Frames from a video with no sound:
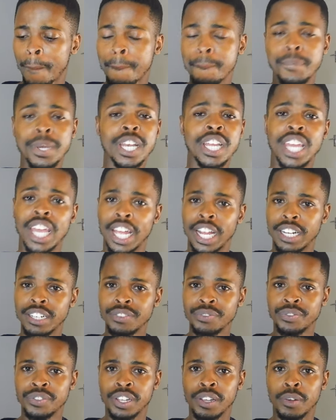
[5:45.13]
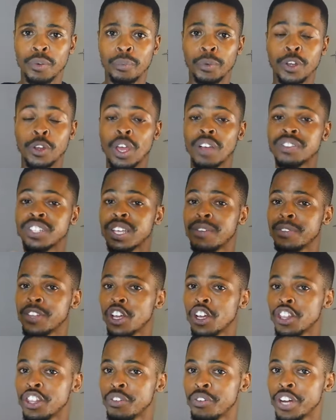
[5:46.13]
but again, when you have
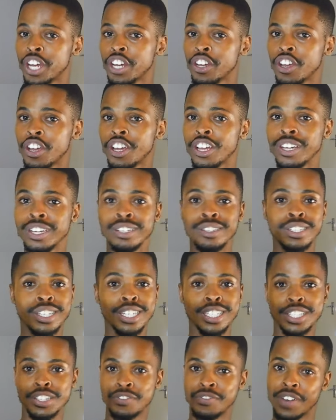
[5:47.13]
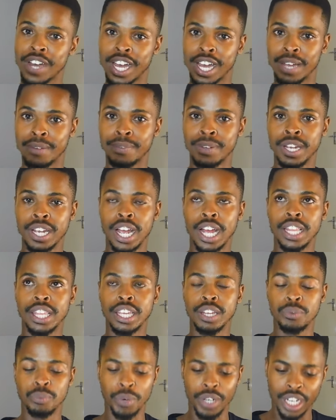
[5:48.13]
something on the radar, it's a vibe. And
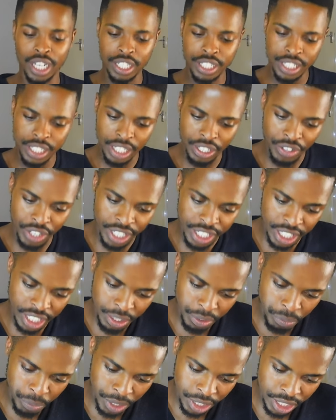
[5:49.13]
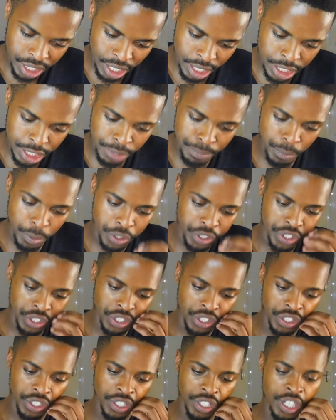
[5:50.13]
then what I'll start right here, what a small
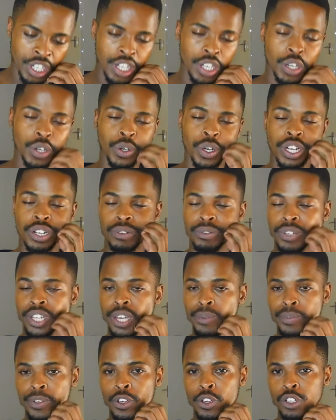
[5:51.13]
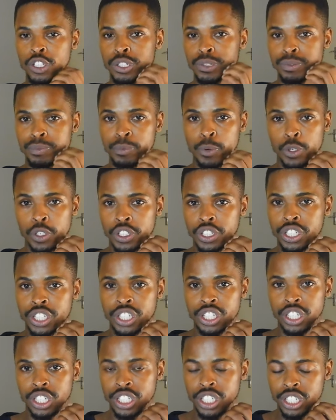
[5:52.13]
circle. Oh, keeping your small
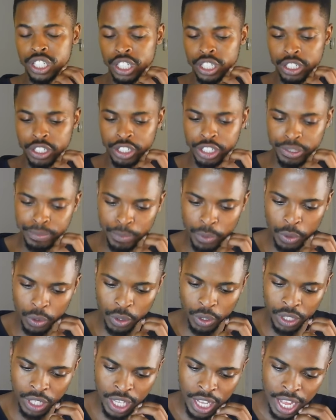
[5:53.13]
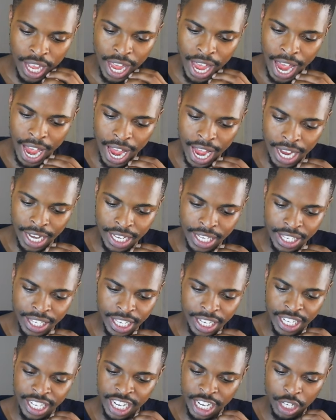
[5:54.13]
circle small. And
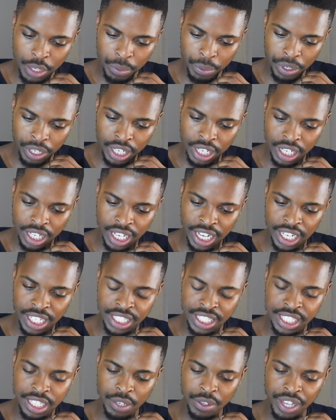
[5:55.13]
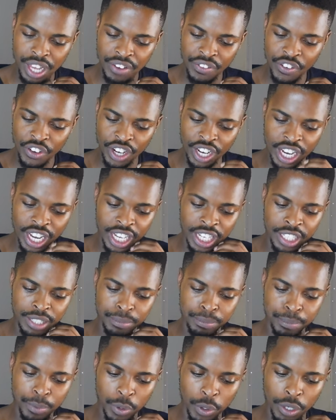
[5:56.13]
then networking in South Africa and
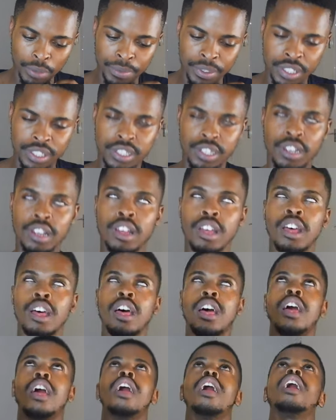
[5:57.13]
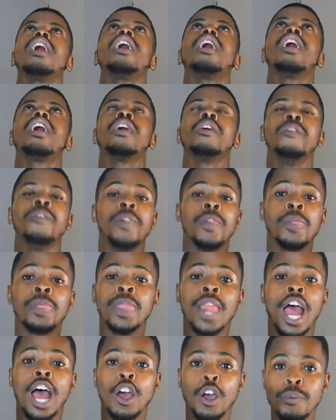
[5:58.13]
employment. Ah,
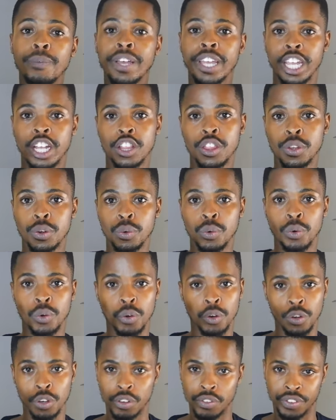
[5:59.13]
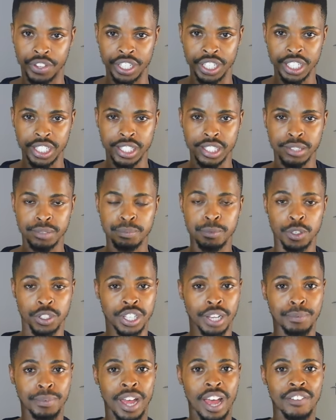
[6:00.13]
I hope I get through all of this
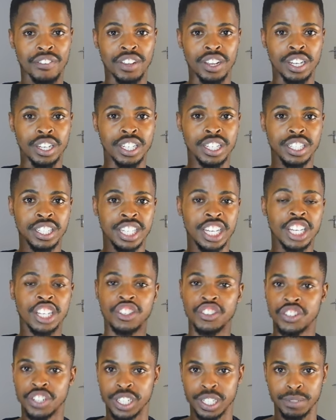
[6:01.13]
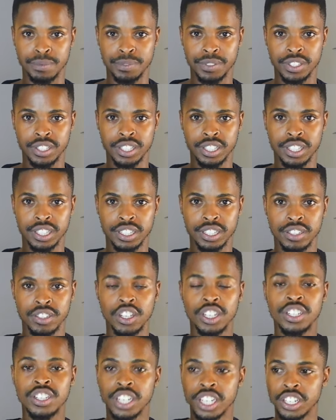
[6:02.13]
because I'm having daydreams.
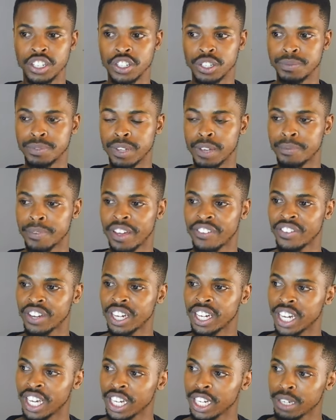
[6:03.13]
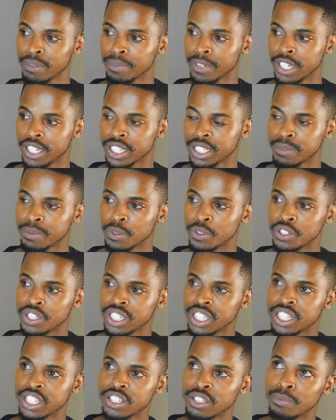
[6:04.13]
Not daydreams, I'm having nightmares because
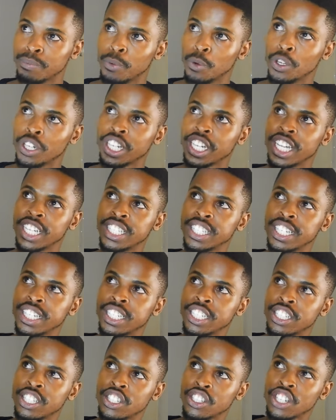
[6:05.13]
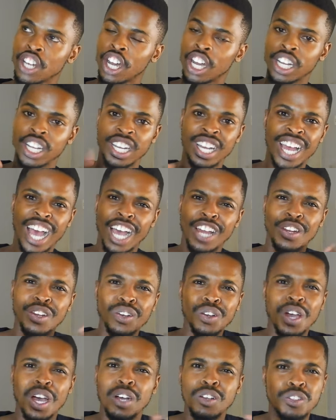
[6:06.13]
it's the morning and then it's dark. I
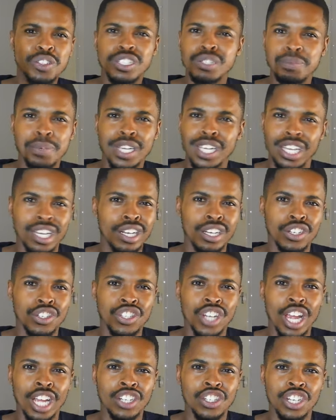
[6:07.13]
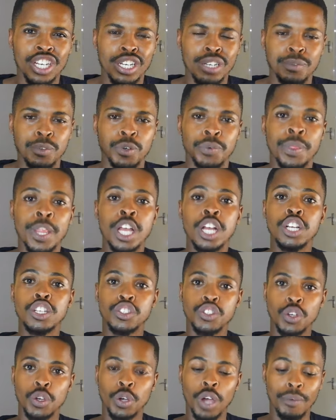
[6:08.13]
don't know how to speak English actually anymore.
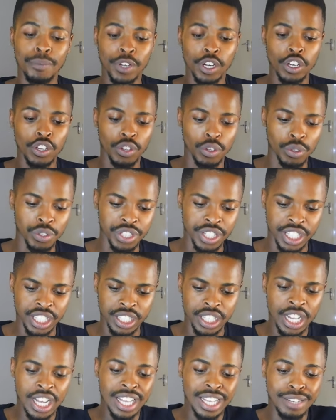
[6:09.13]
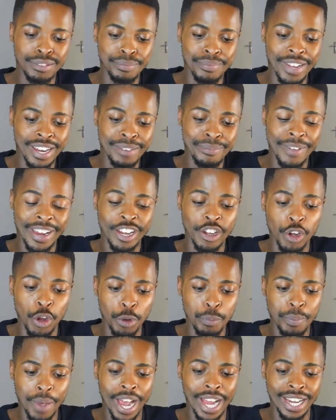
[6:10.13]
So I'm going to use these. My
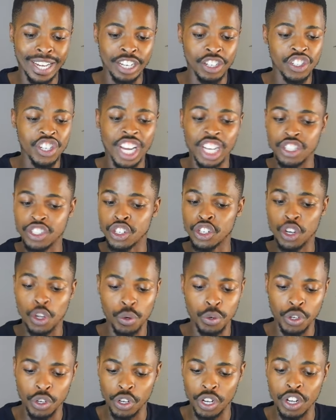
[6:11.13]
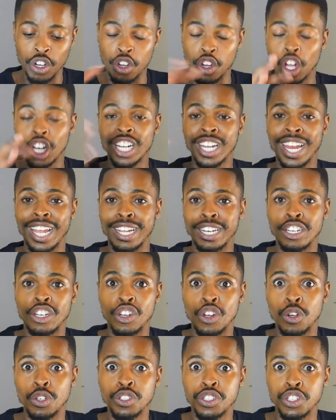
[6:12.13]
notepad literally has no, not like
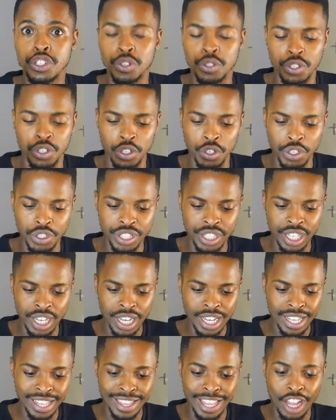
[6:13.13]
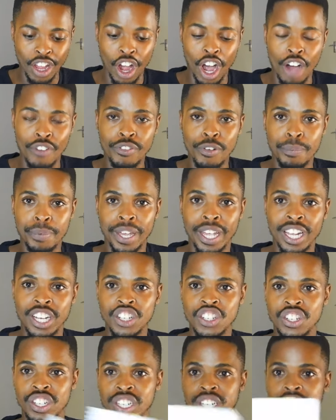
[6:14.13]
notes. They're half a
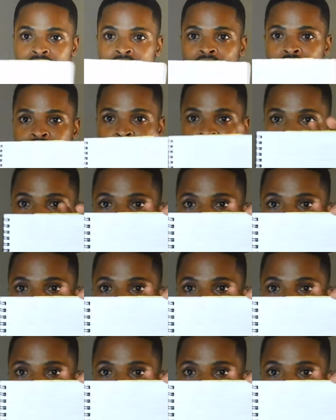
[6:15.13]
page, as you